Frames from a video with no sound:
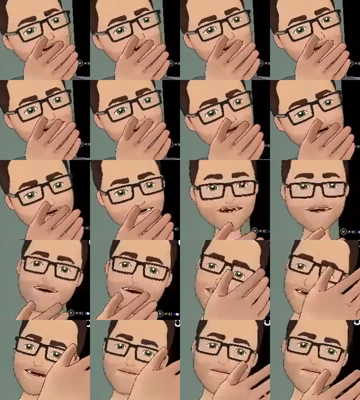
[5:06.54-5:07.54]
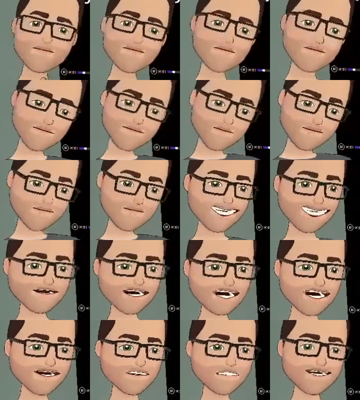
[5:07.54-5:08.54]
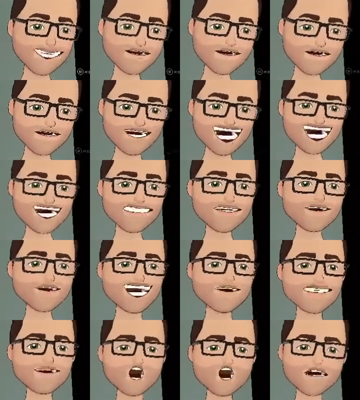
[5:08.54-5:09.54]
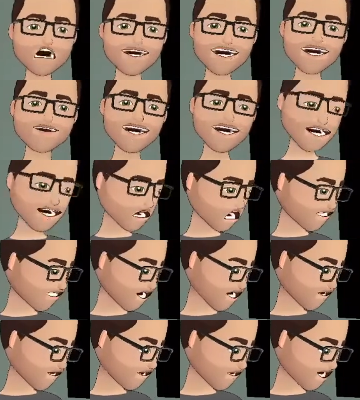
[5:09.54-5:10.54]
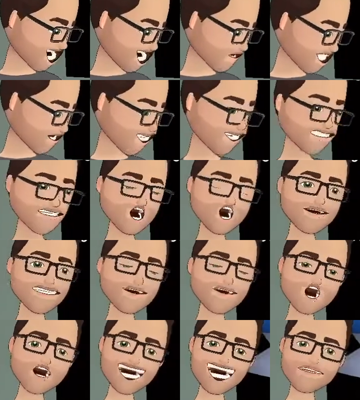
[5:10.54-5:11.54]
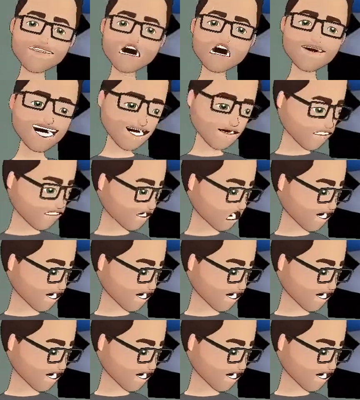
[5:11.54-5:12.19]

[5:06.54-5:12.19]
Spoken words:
Now this is a video provided by the authors themselves, and I'll keep a little bit quiet in the background, see if I can turn the volume up.